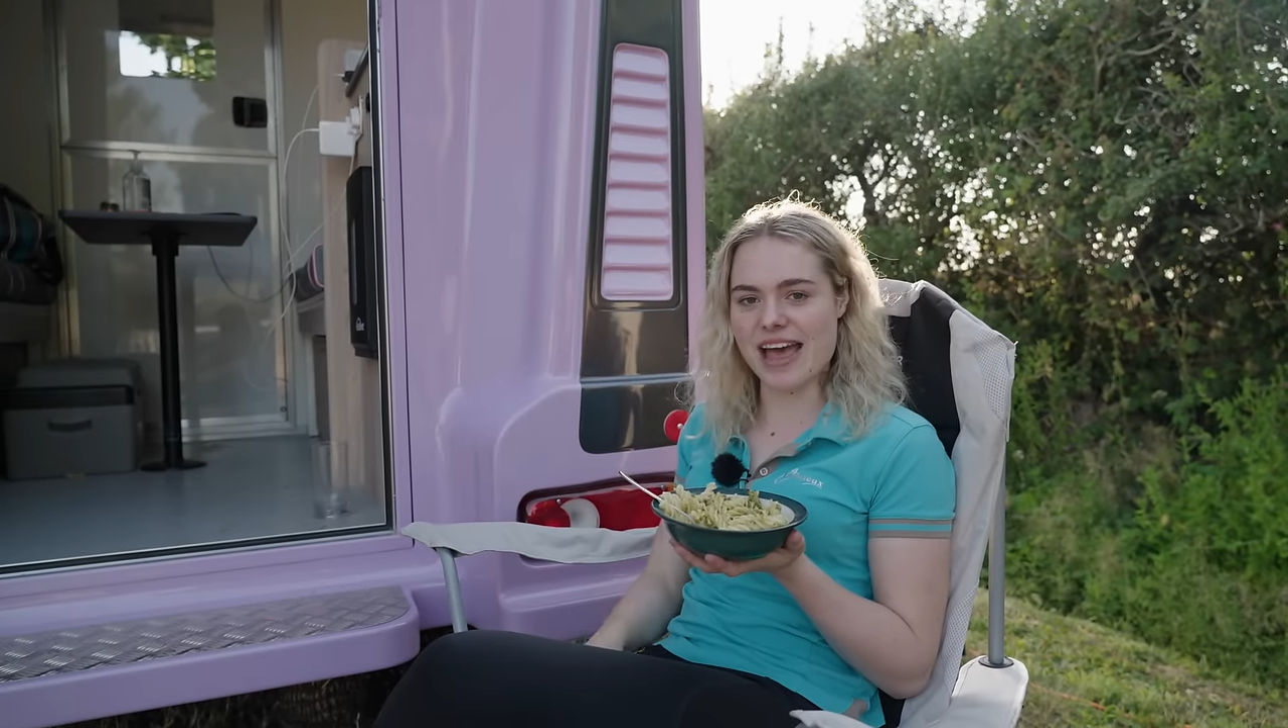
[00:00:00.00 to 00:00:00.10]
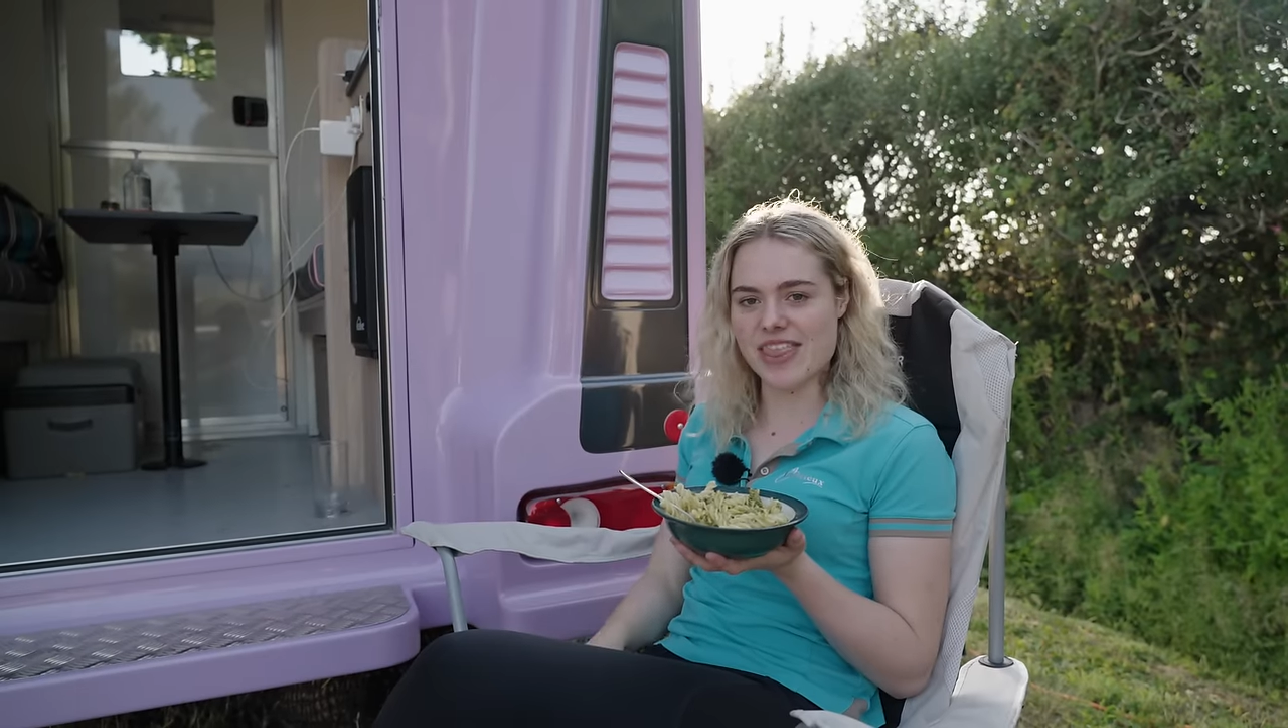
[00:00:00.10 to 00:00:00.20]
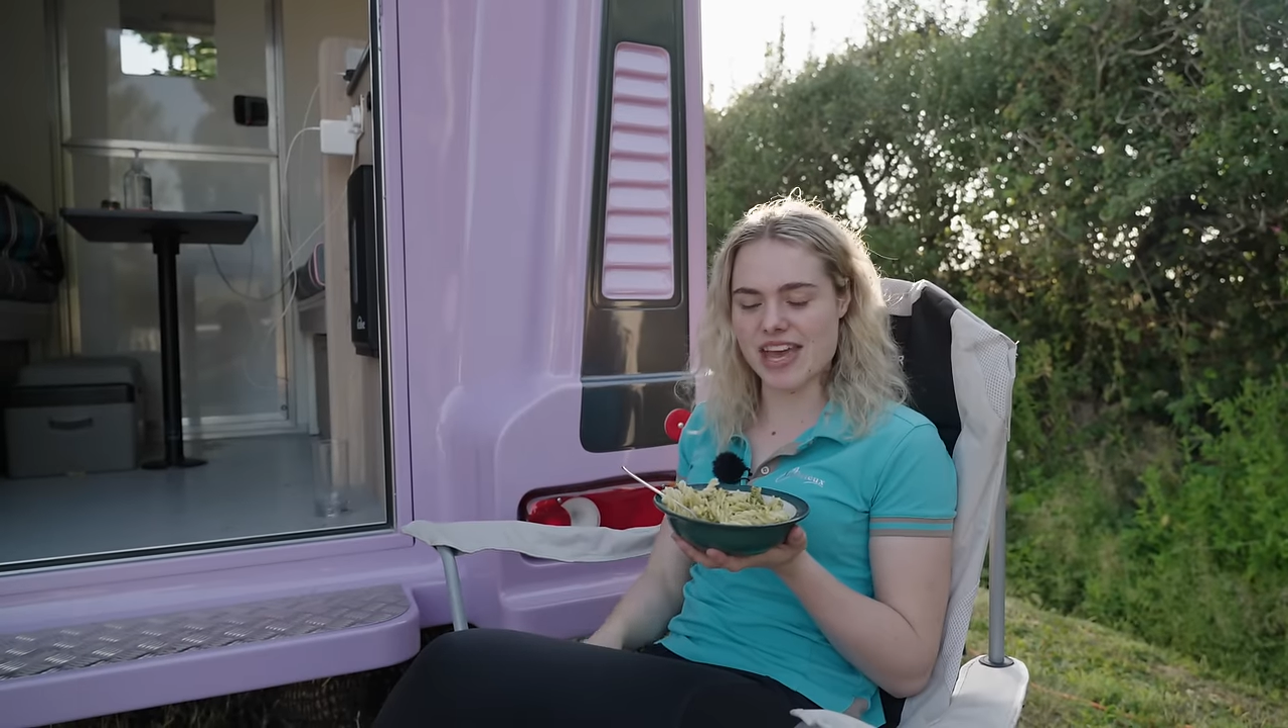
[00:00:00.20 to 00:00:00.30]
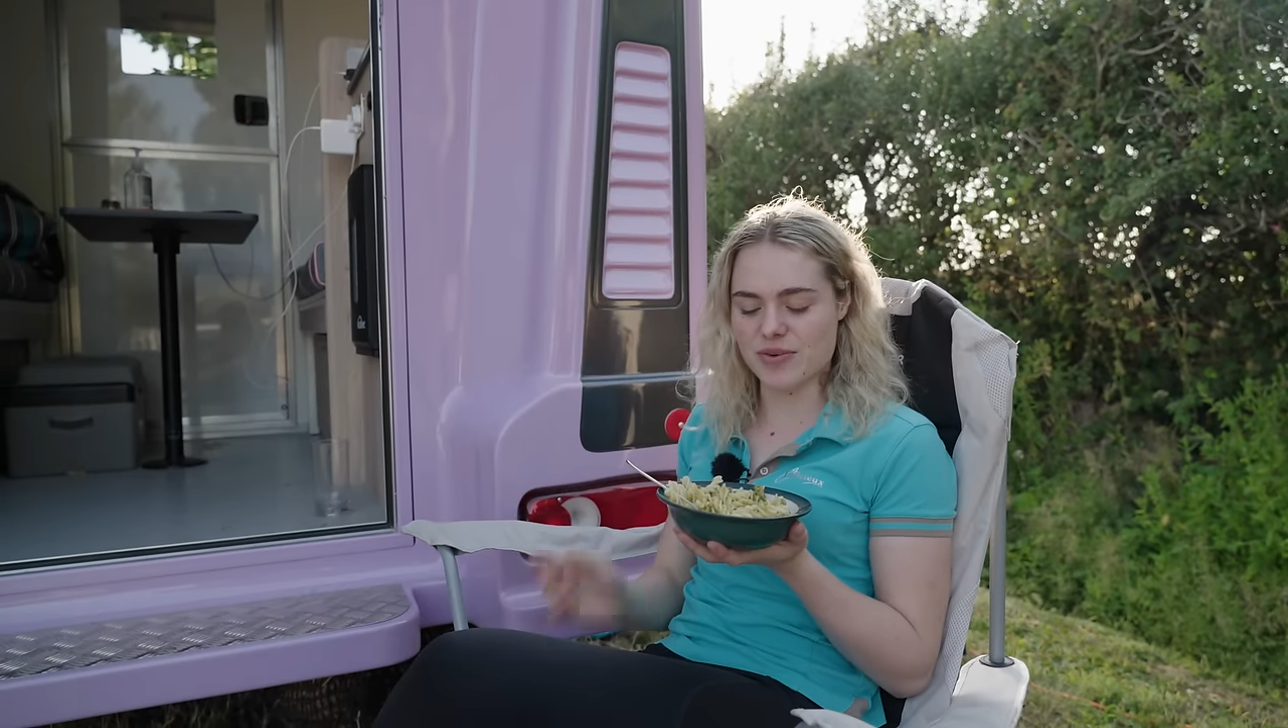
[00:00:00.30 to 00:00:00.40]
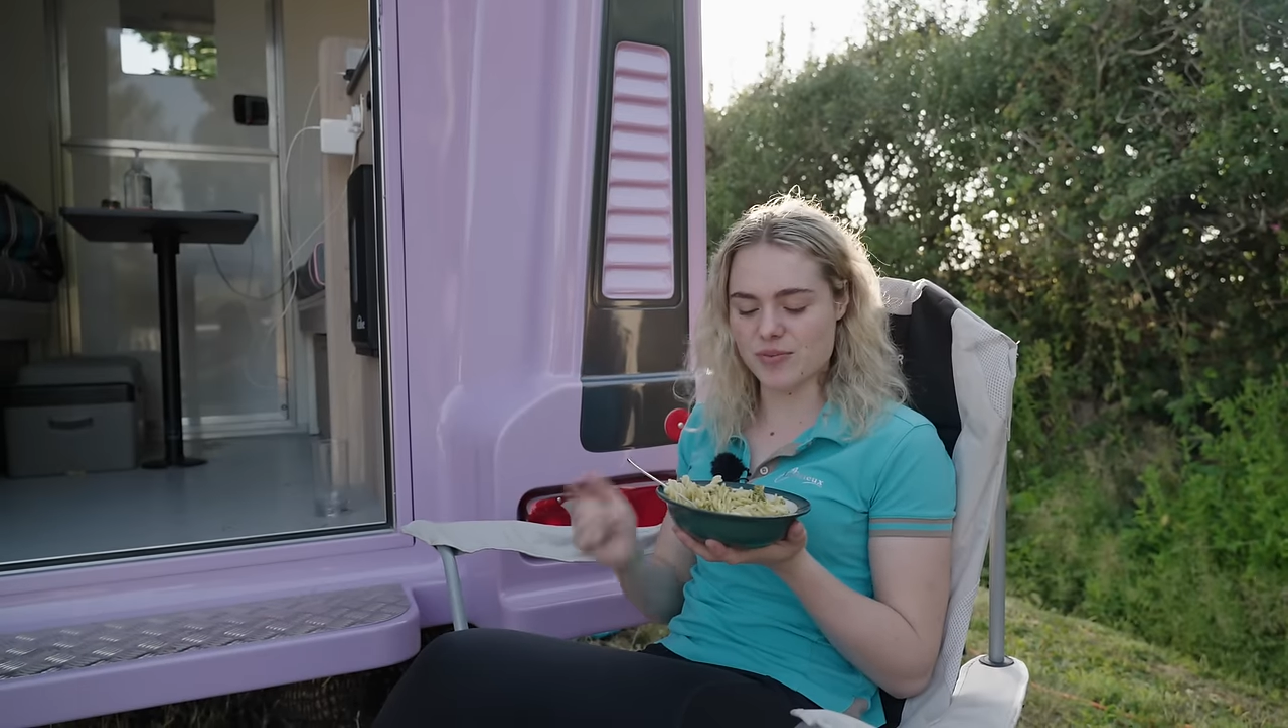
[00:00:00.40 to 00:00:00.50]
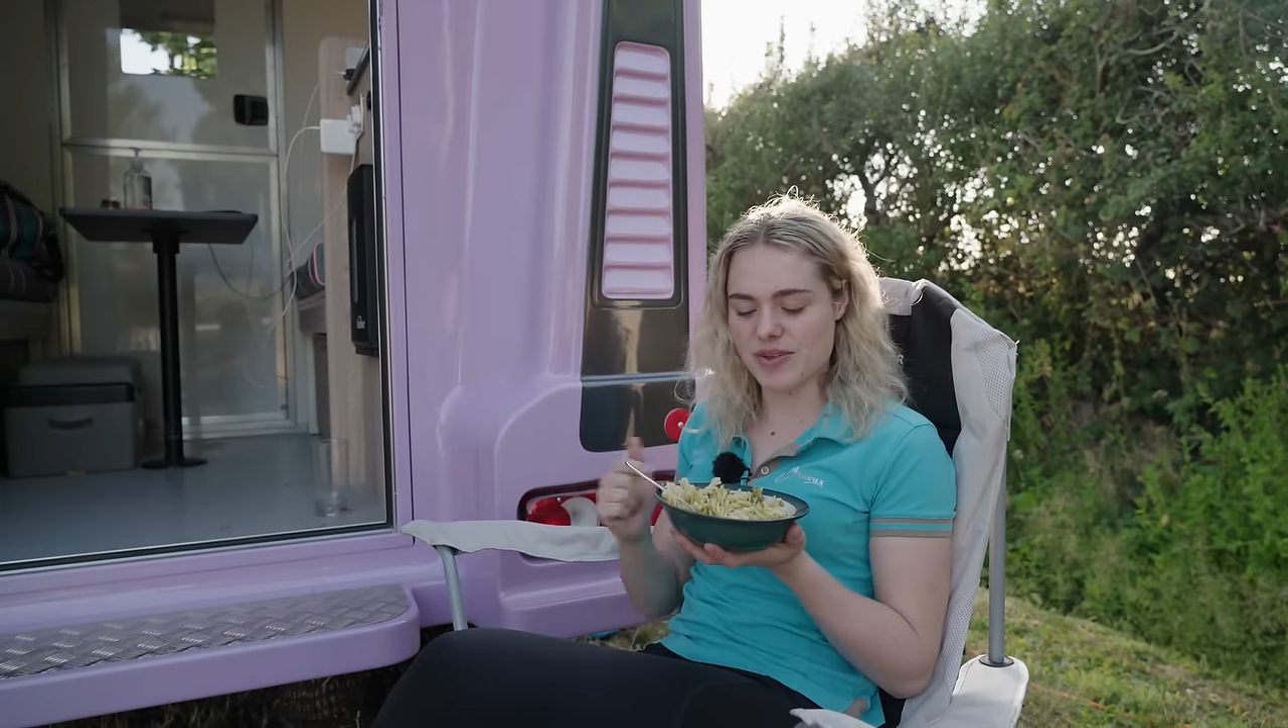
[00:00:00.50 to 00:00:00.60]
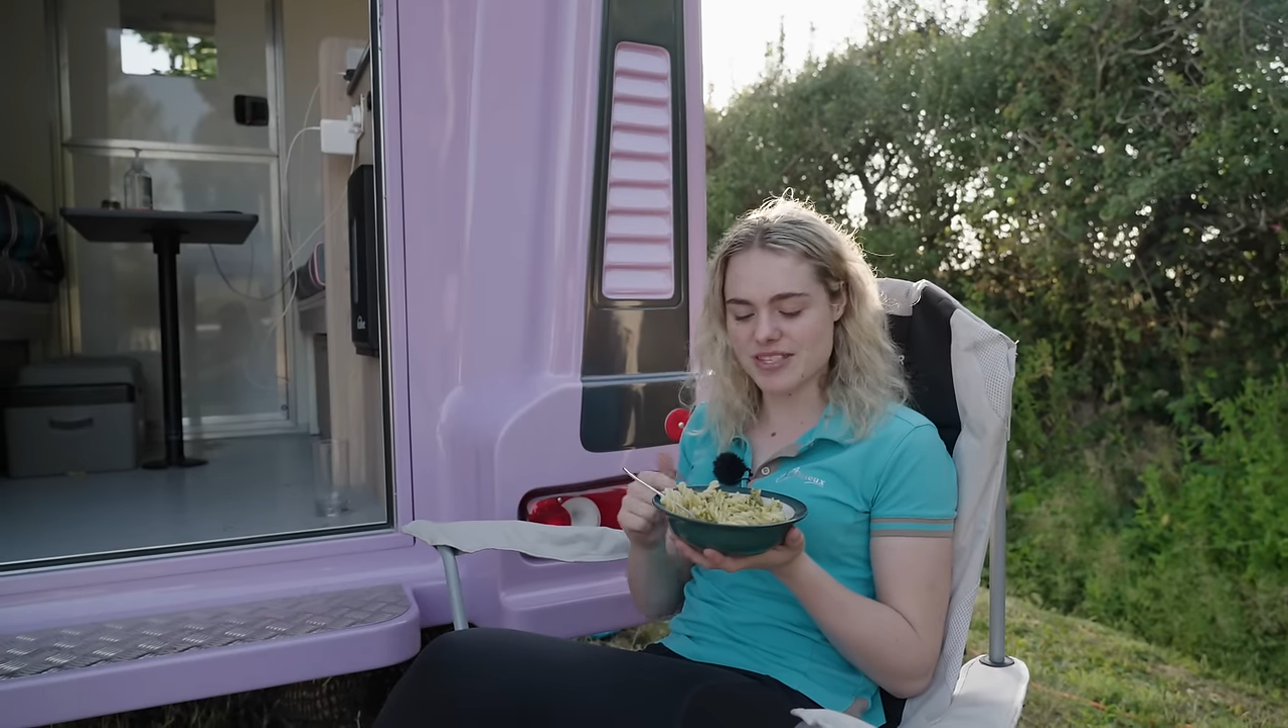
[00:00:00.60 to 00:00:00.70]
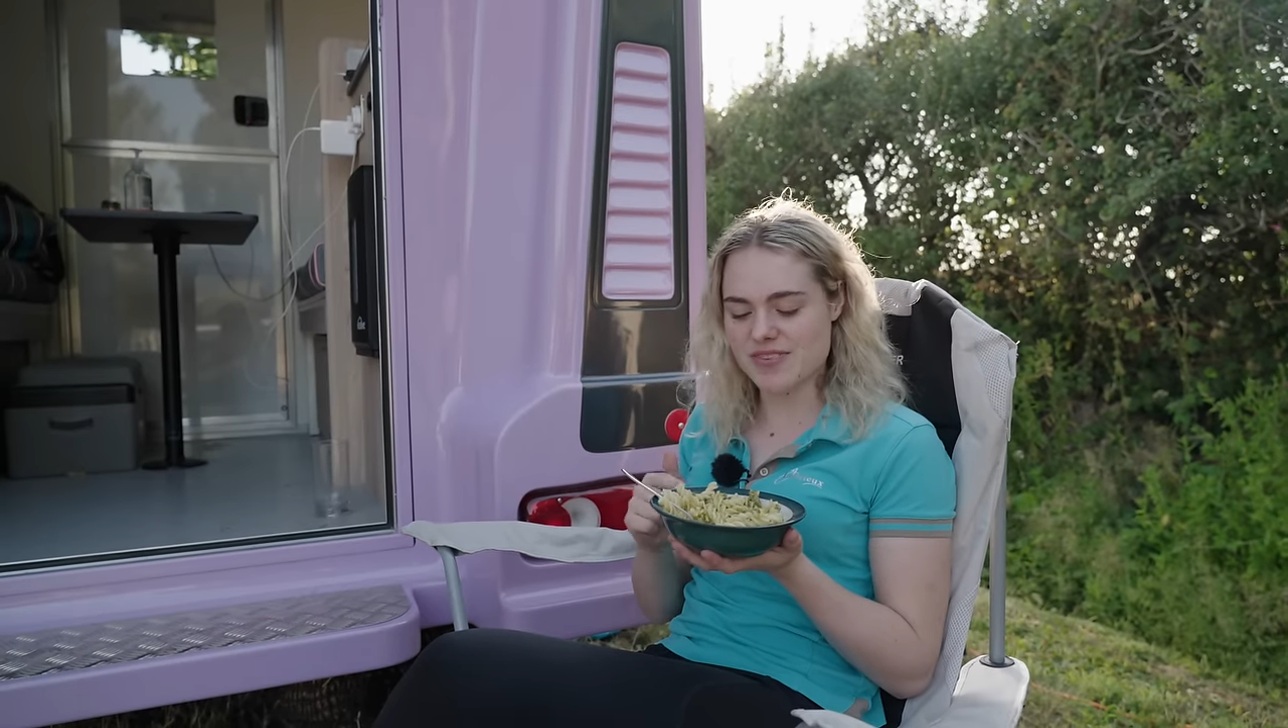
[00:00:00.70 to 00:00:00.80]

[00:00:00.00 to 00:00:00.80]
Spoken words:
and then once